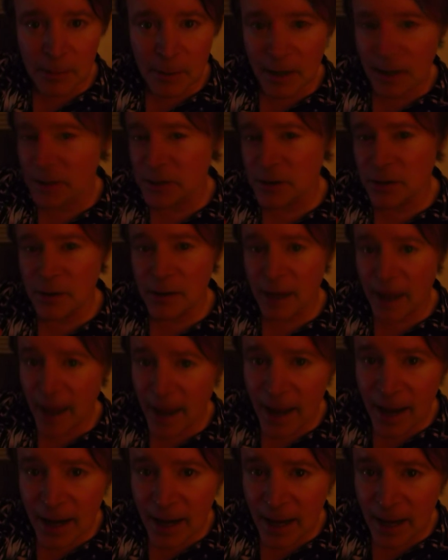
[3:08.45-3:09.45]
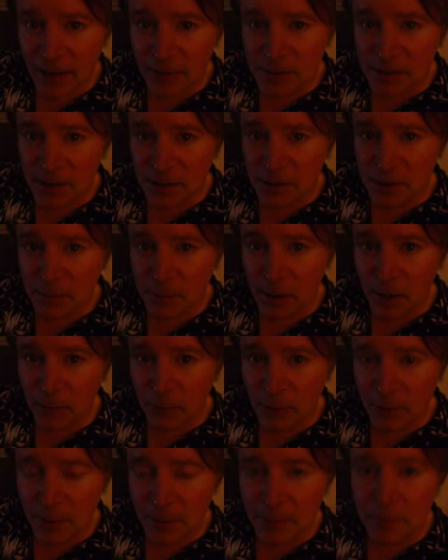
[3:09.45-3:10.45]
making it so you can have sex with married
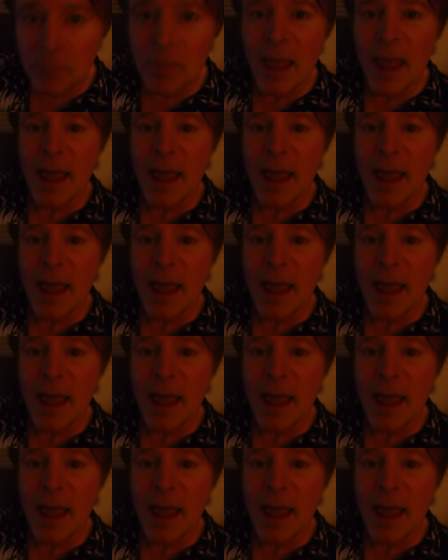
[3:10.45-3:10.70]
women,